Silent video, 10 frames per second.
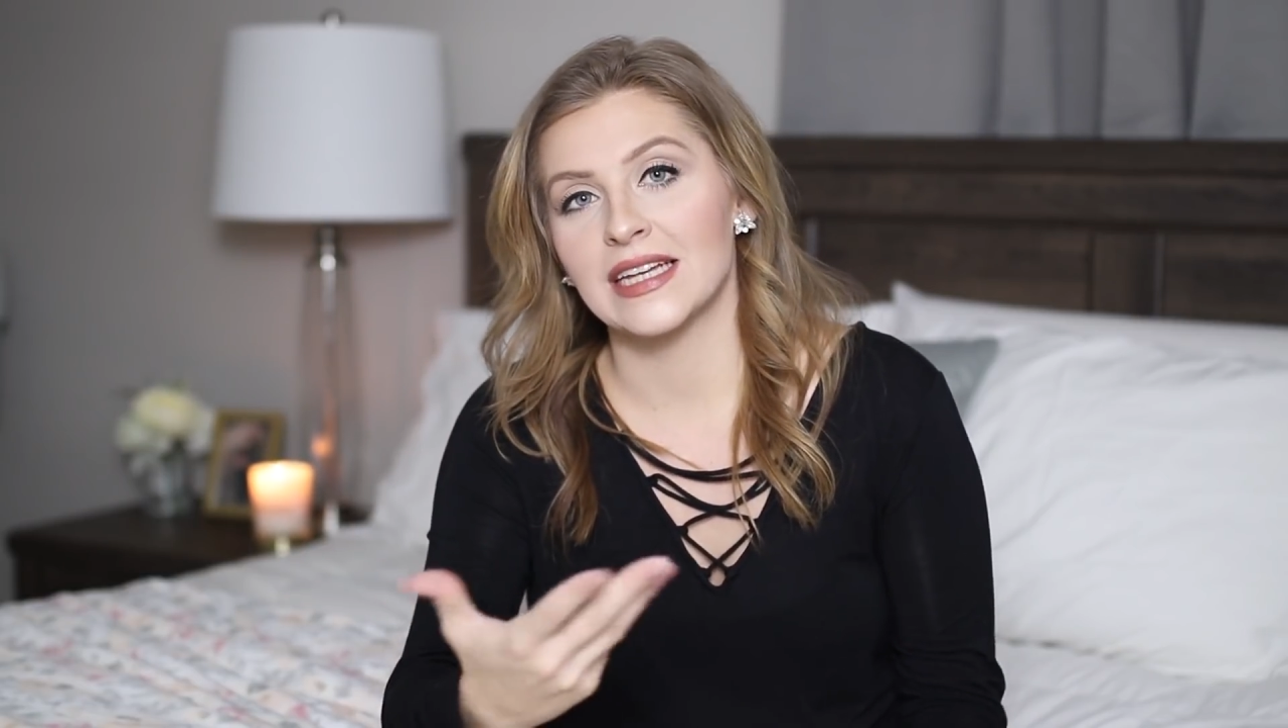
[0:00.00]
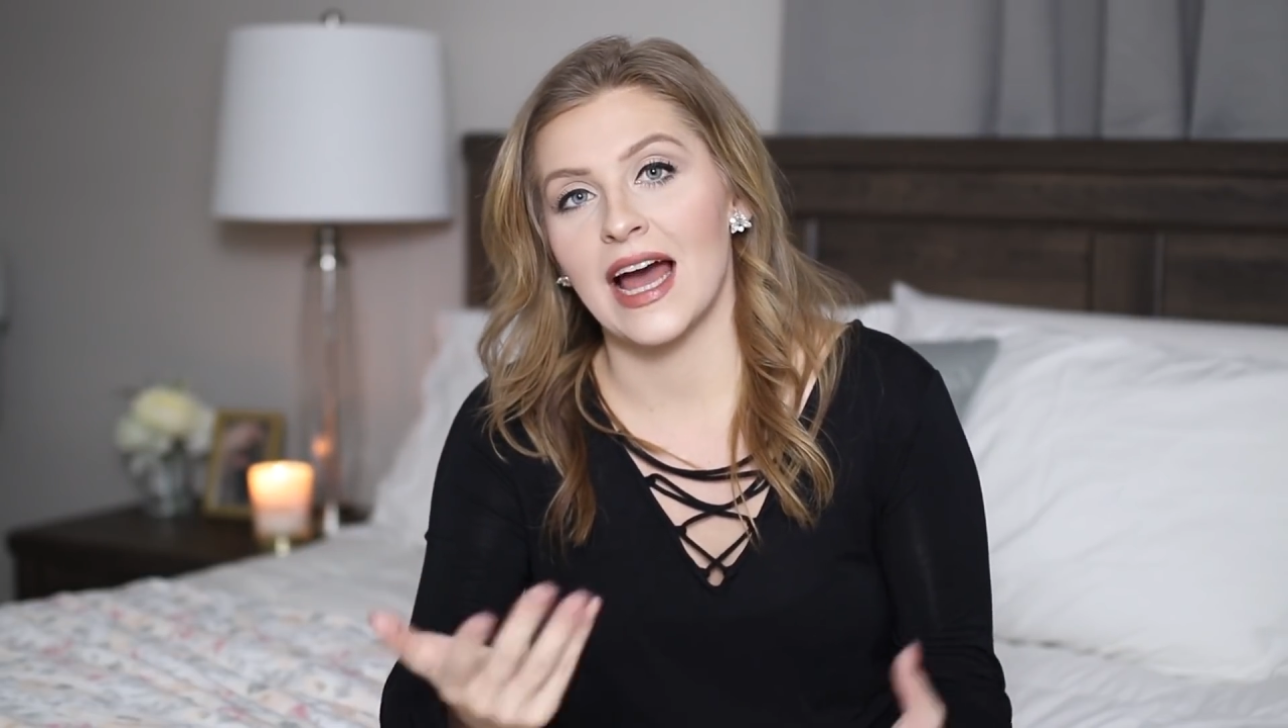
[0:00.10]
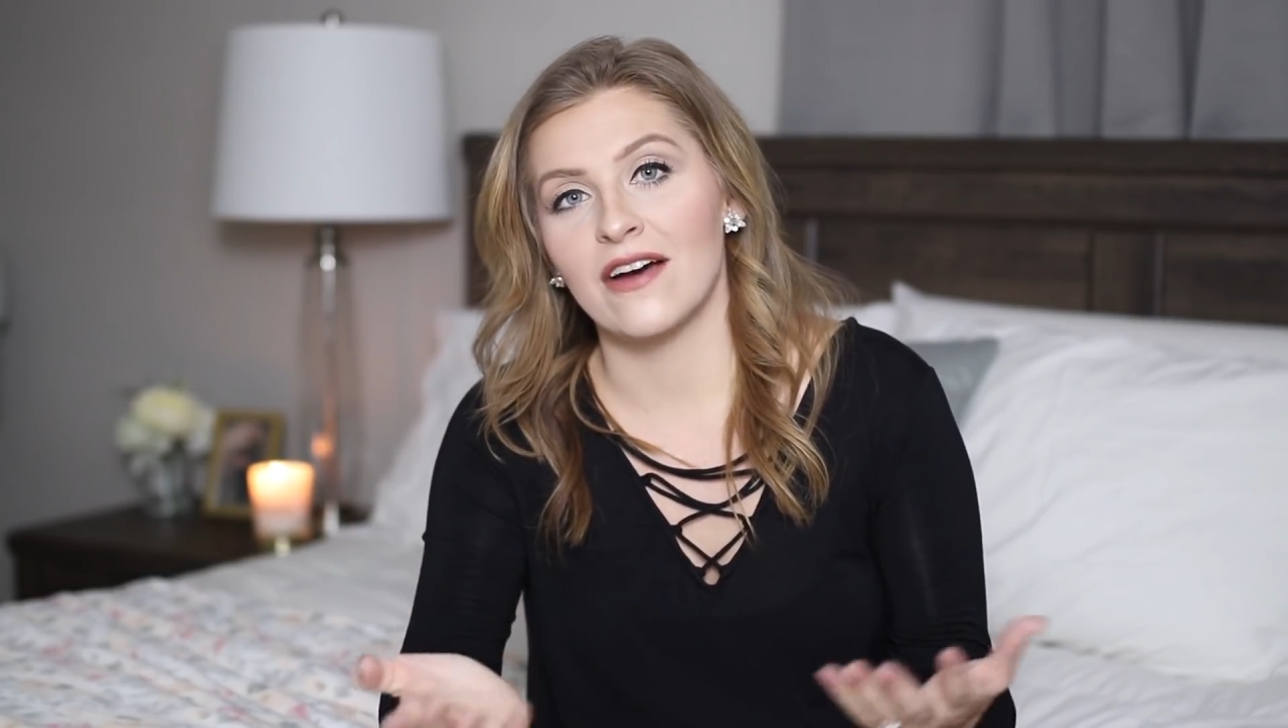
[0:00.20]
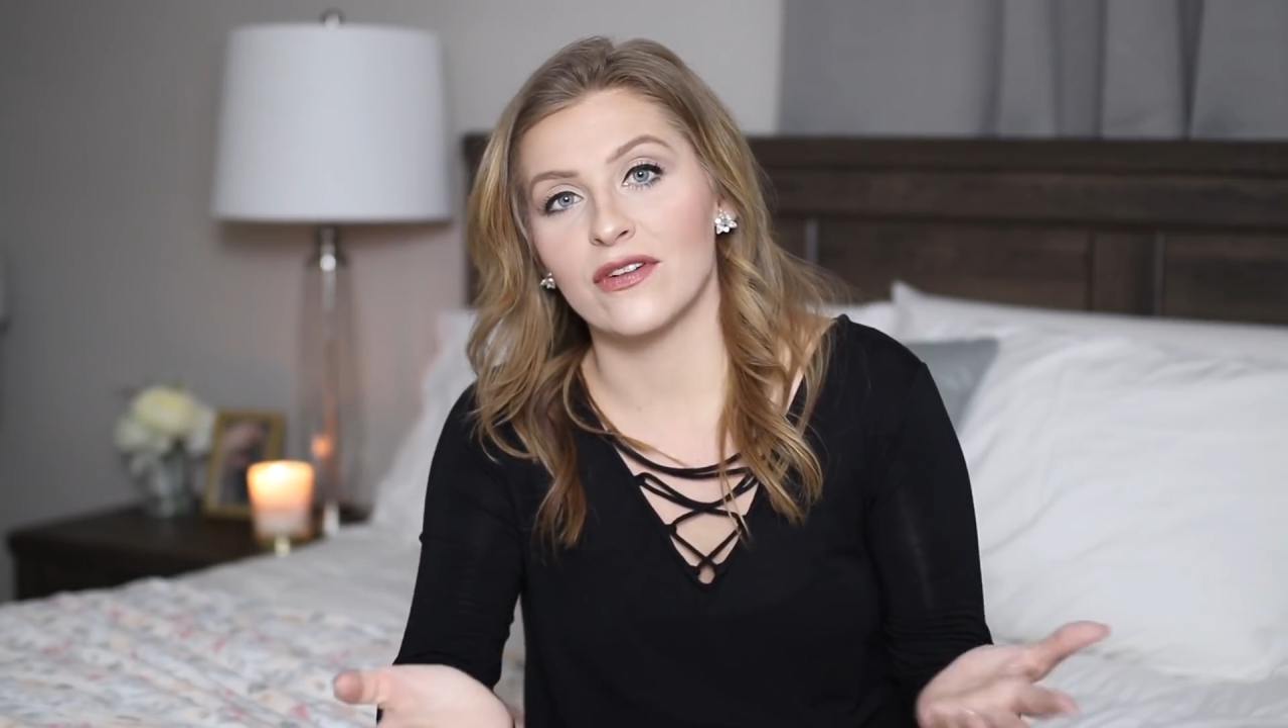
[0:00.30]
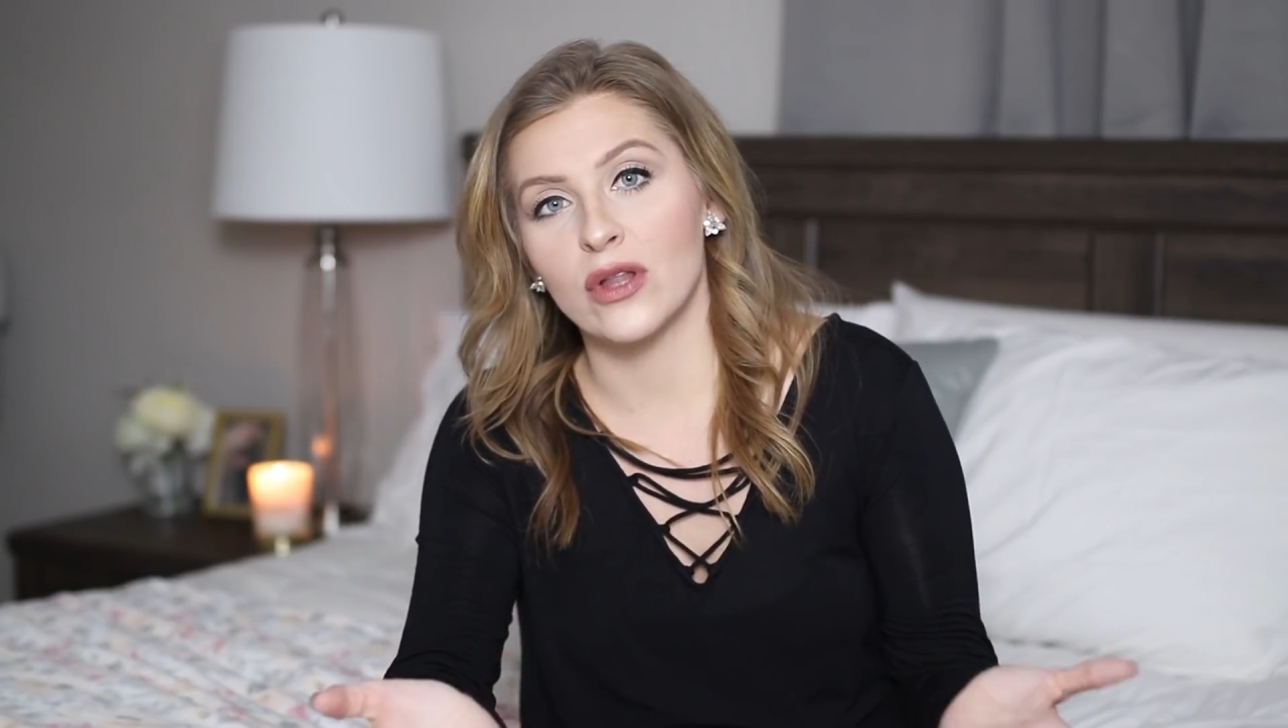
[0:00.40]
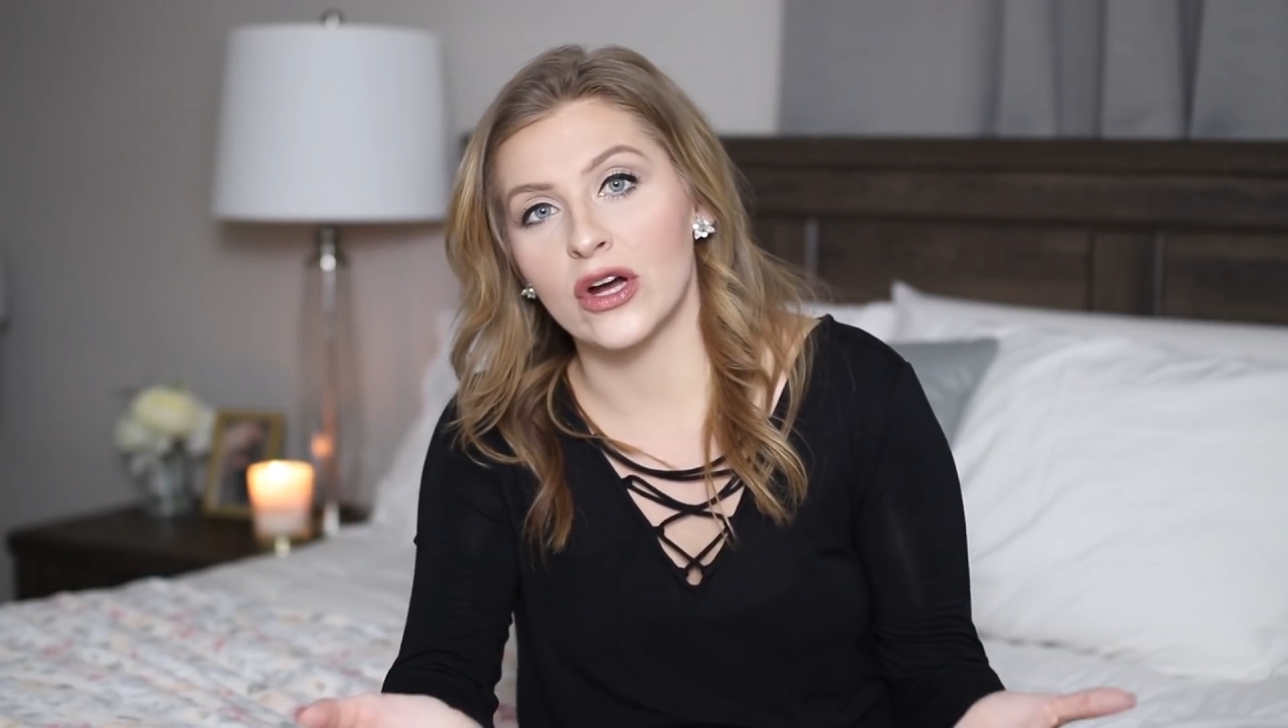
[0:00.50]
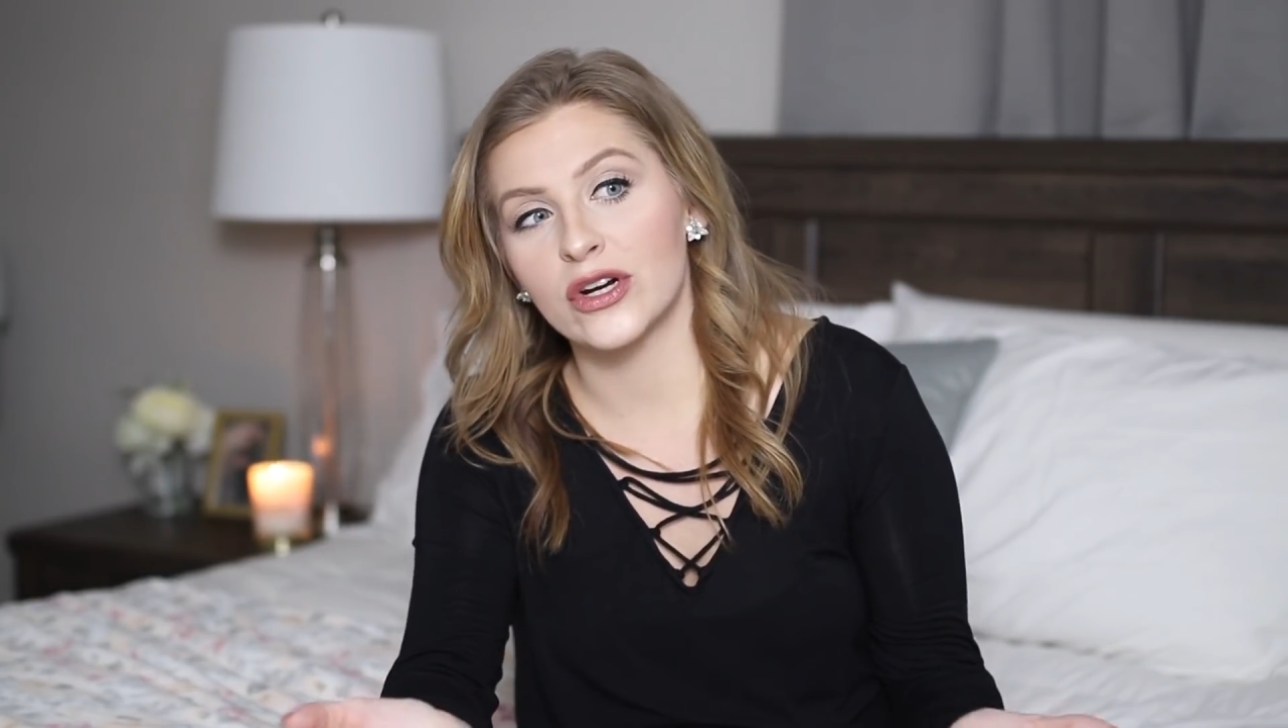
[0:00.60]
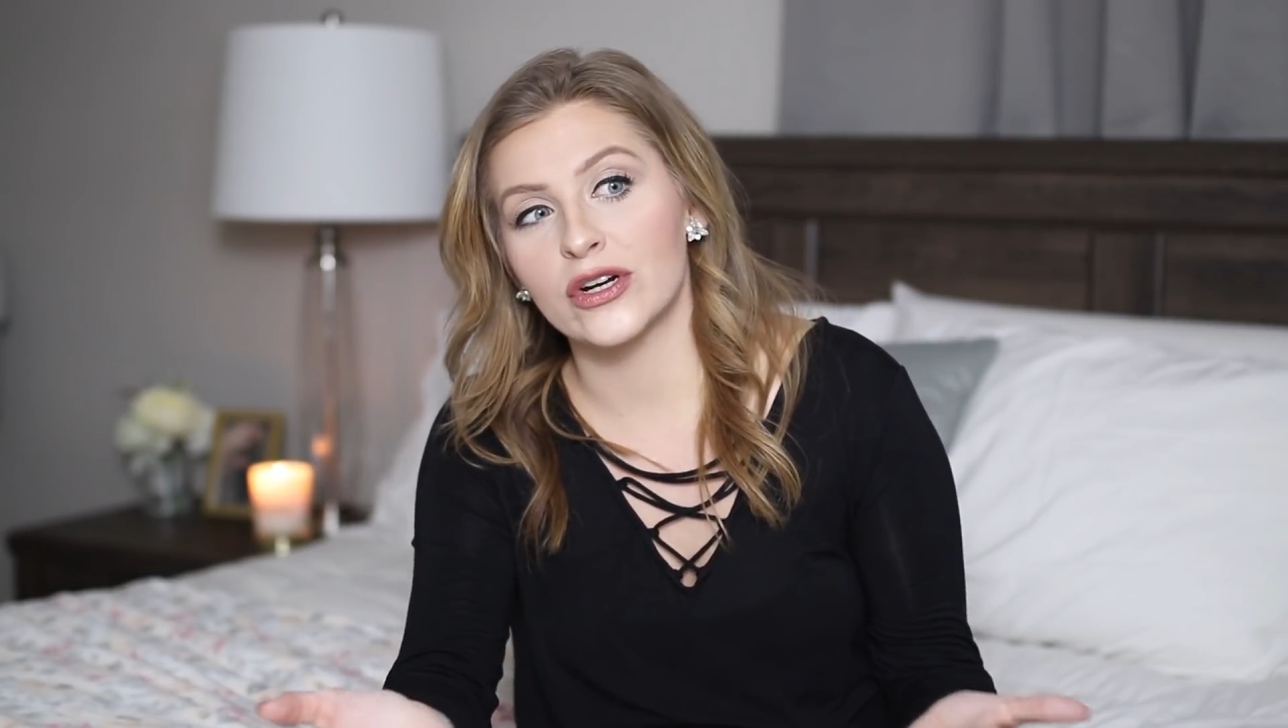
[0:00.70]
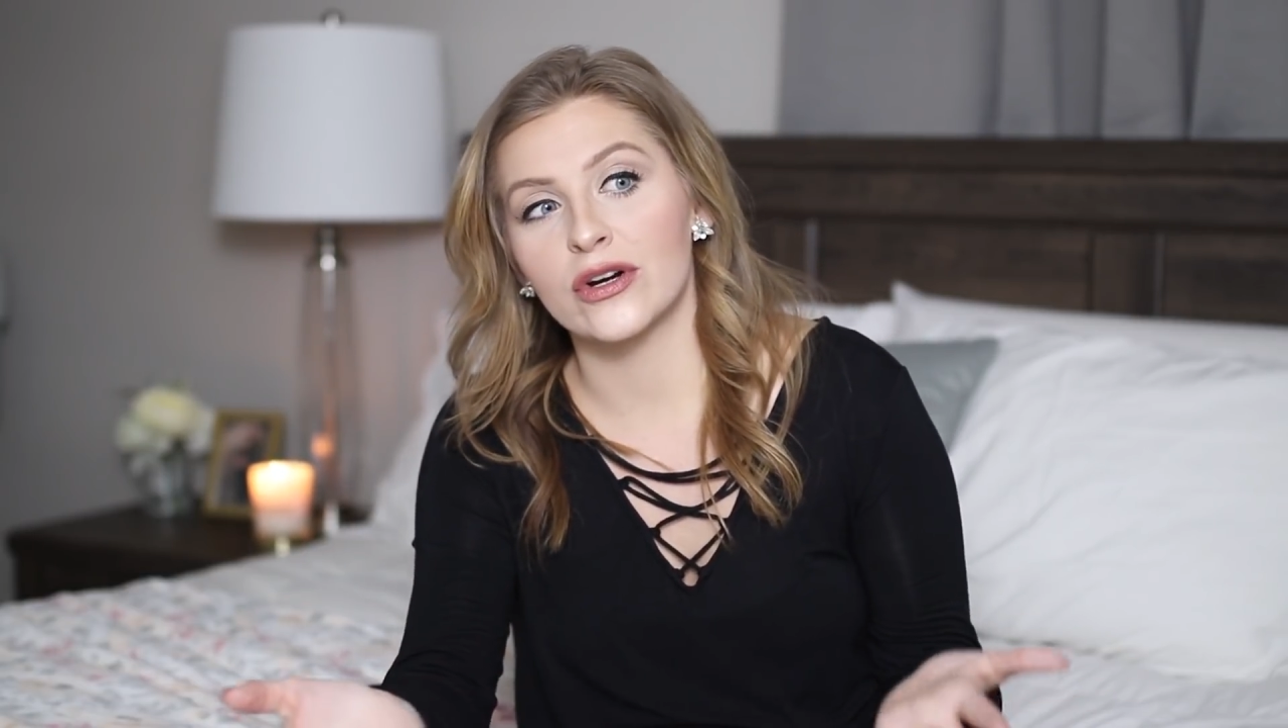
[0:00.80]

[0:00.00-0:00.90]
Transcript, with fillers: to have longer